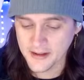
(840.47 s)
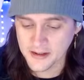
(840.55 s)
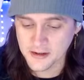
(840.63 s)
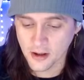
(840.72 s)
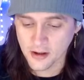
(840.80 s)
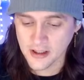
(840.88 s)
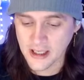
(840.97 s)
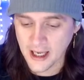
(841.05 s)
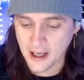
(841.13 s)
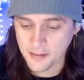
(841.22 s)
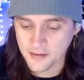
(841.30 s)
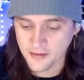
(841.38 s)
it's all going to
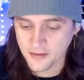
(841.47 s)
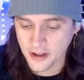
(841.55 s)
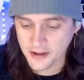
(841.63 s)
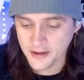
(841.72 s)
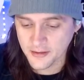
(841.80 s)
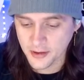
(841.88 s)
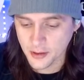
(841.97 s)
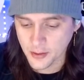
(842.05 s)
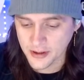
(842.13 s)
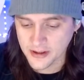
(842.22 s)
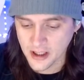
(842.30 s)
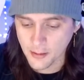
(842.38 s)
happen in relatively
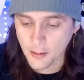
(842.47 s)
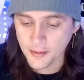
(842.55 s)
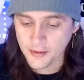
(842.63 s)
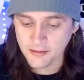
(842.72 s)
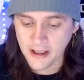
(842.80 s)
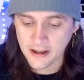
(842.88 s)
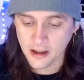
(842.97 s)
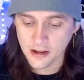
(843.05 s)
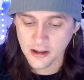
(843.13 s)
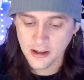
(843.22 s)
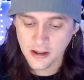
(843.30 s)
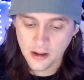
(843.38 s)
quick time. I mean,
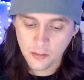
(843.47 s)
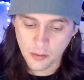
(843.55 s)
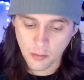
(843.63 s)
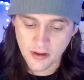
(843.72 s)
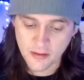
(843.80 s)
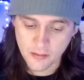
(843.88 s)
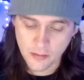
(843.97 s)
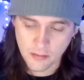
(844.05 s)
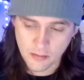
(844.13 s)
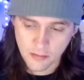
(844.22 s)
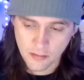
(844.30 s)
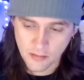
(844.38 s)
Reguilon, when
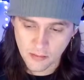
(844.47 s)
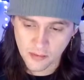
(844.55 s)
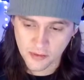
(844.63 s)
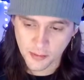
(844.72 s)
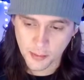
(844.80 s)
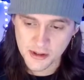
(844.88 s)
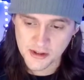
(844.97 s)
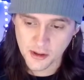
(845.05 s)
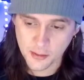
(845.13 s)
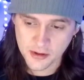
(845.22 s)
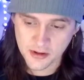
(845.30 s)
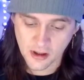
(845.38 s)
Fabrizio
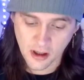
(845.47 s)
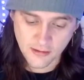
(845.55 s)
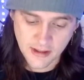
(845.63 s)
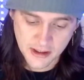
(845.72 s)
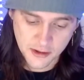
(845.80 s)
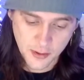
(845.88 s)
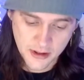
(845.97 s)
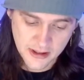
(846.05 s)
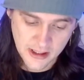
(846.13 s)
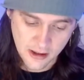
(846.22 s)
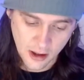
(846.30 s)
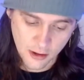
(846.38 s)
was already tweeting
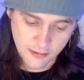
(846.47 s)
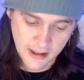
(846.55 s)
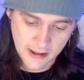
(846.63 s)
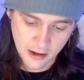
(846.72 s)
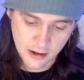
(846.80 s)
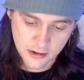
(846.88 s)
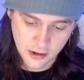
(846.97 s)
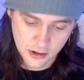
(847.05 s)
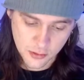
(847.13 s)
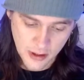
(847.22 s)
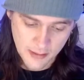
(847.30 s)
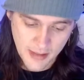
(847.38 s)
that, oh, Reguilon's on
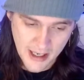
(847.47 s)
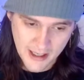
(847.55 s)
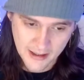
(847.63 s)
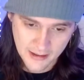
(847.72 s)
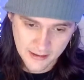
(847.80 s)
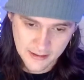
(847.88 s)
his way back,